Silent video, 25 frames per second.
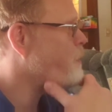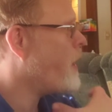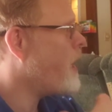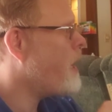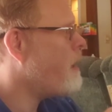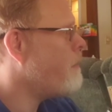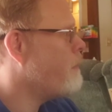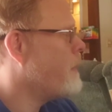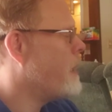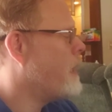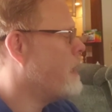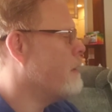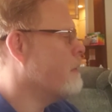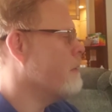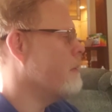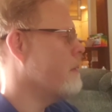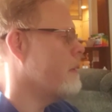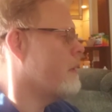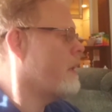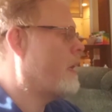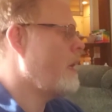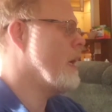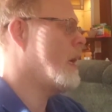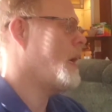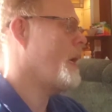bot mode,
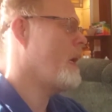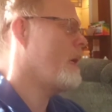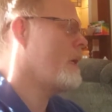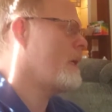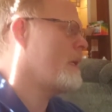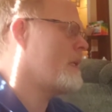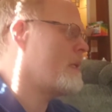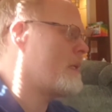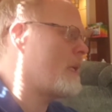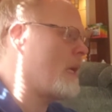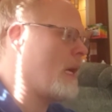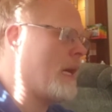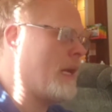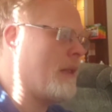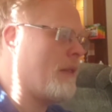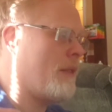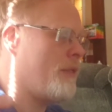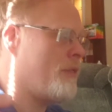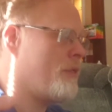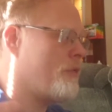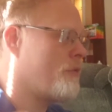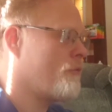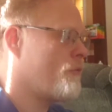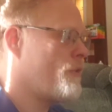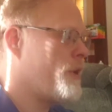he's got
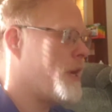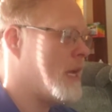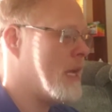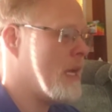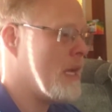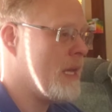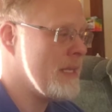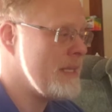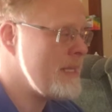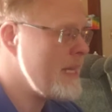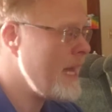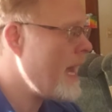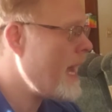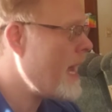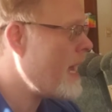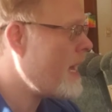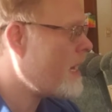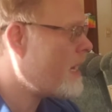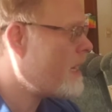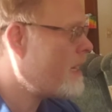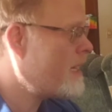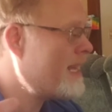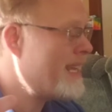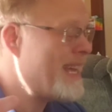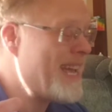three
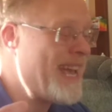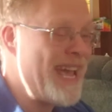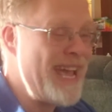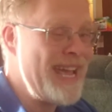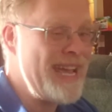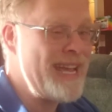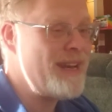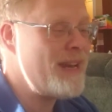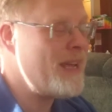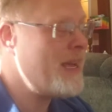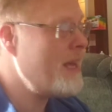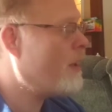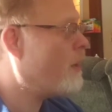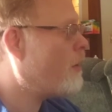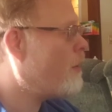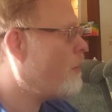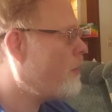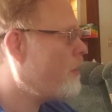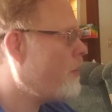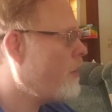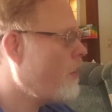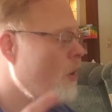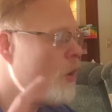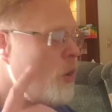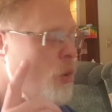attack, eight health,
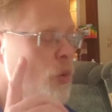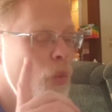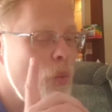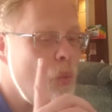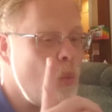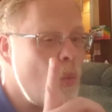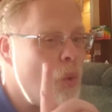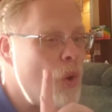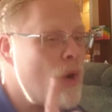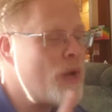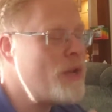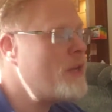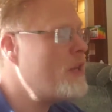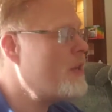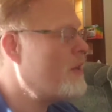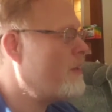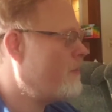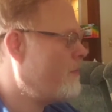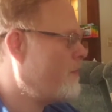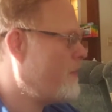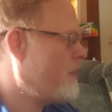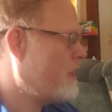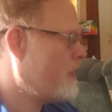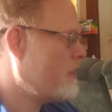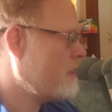one to
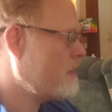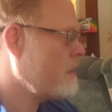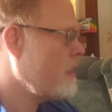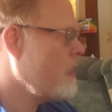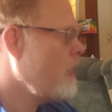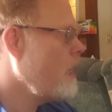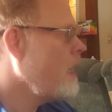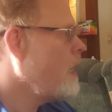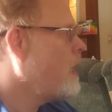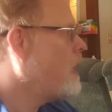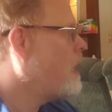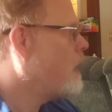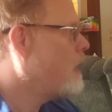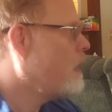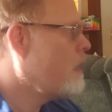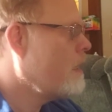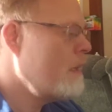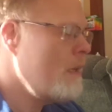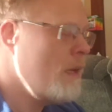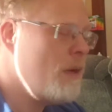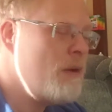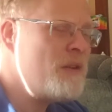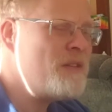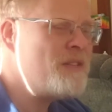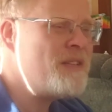defense.
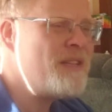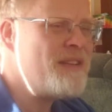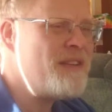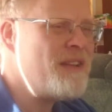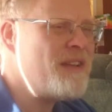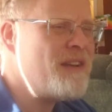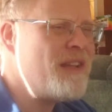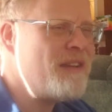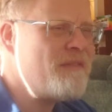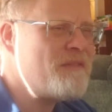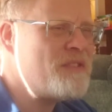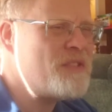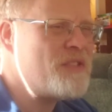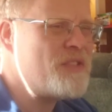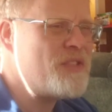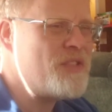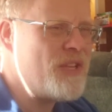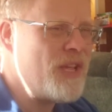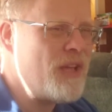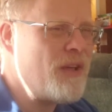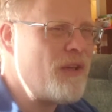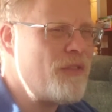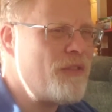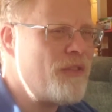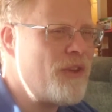Notice he doesn't have
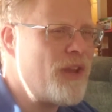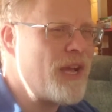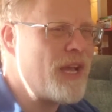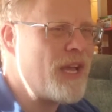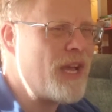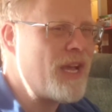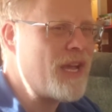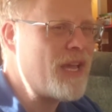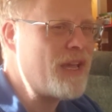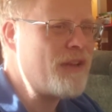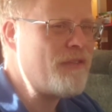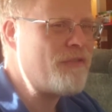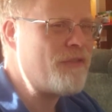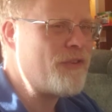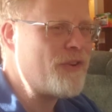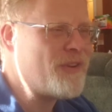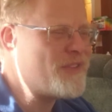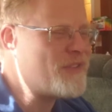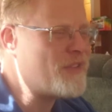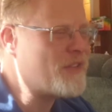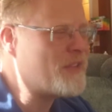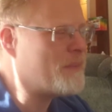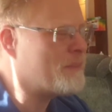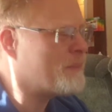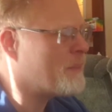stealth like I gave
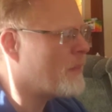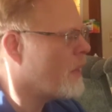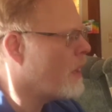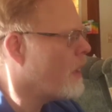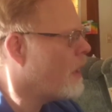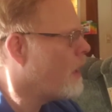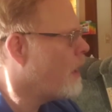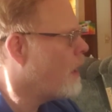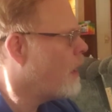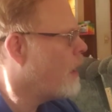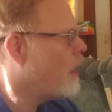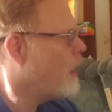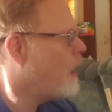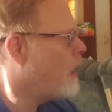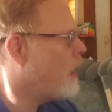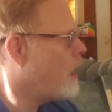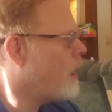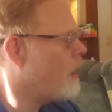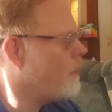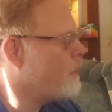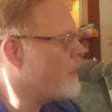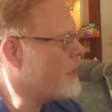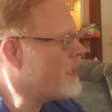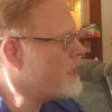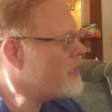Frenzy.
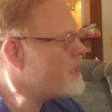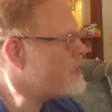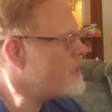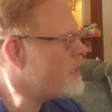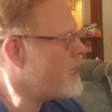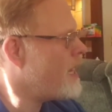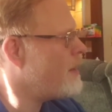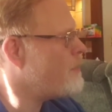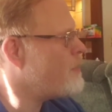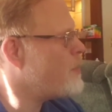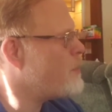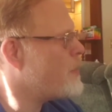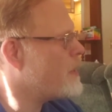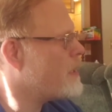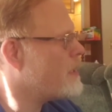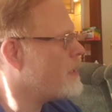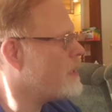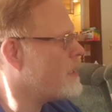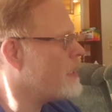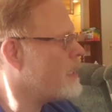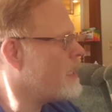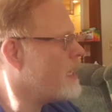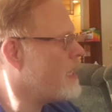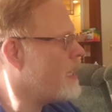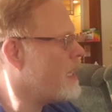Uh, but his tap
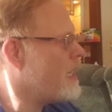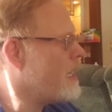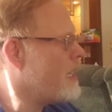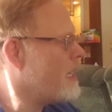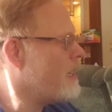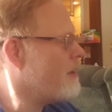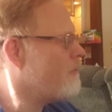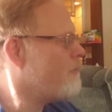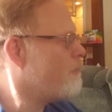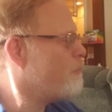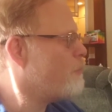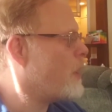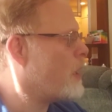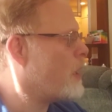ability, Give